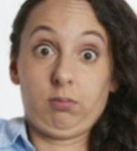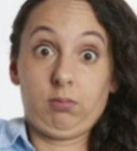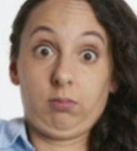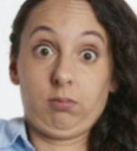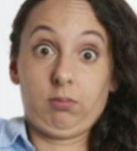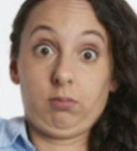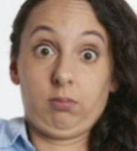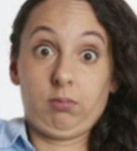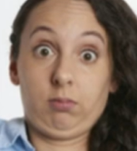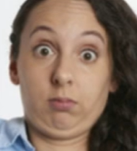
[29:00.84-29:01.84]

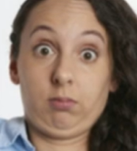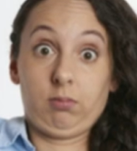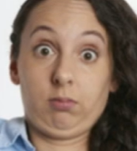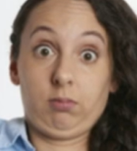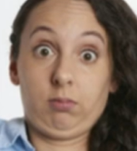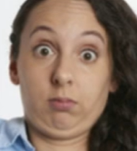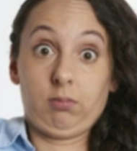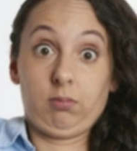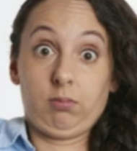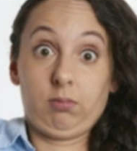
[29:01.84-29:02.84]

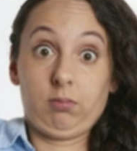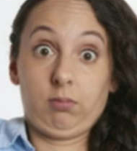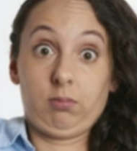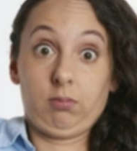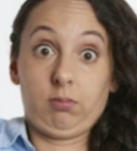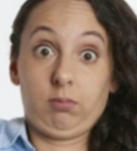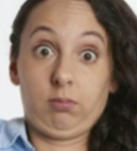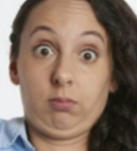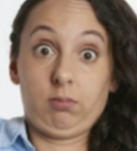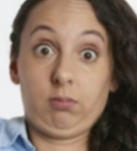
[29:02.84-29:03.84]

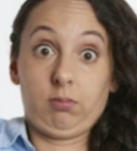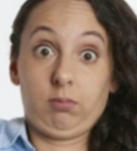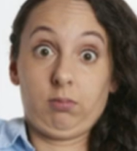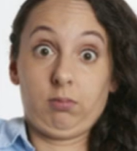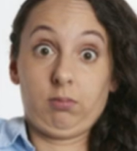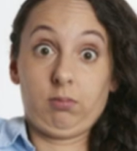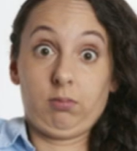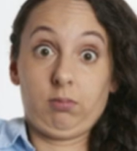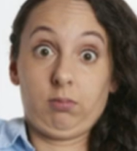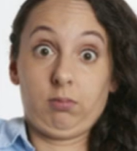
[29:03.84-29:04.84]

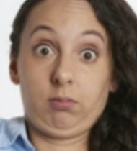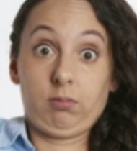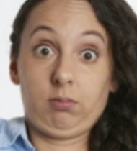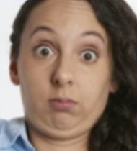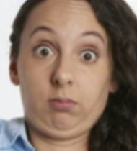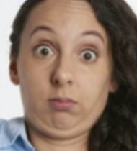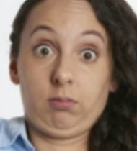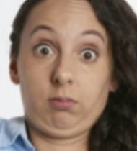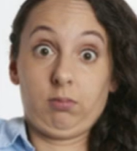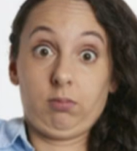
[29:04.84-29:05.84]

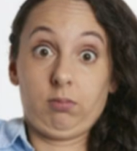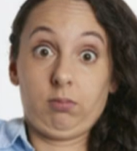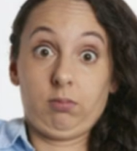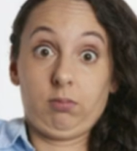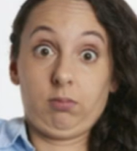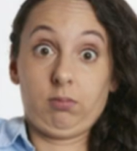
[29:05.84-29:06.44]
(no lip movement)